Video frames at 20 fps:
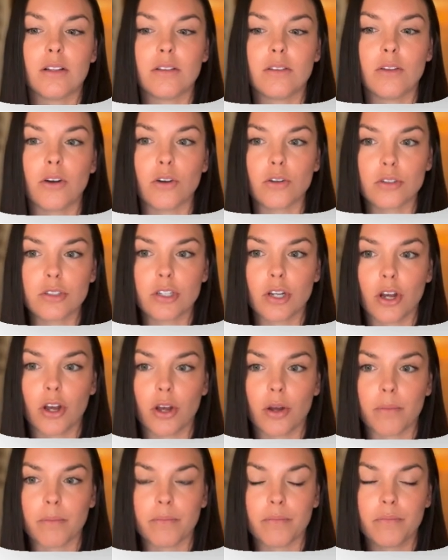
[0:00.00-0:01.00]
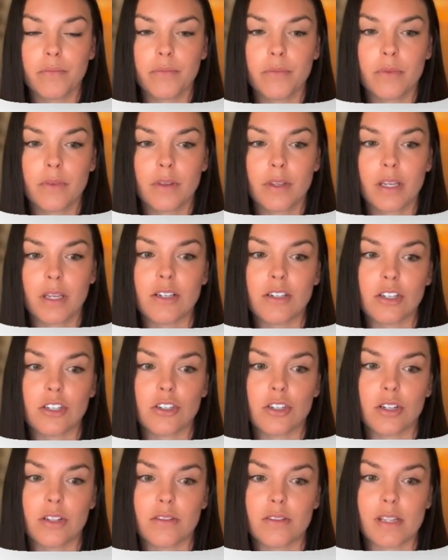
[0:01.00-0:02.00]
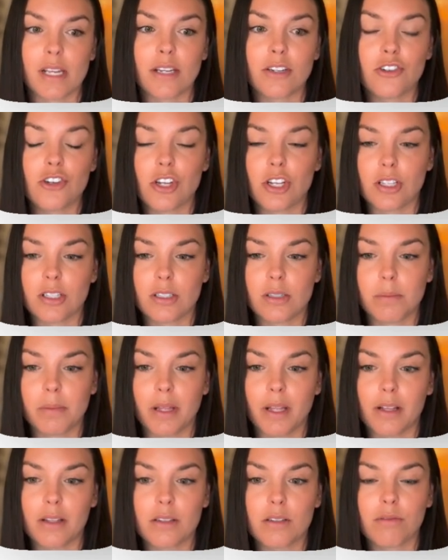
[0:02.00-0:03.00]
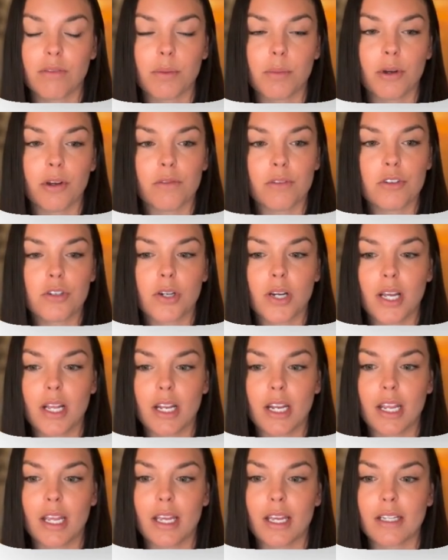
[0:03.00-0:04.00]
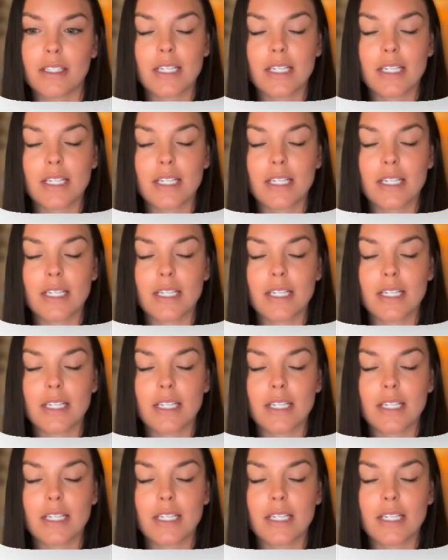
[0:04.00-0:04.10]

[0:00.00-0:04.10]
long-term conditions like shin splints from overtraining,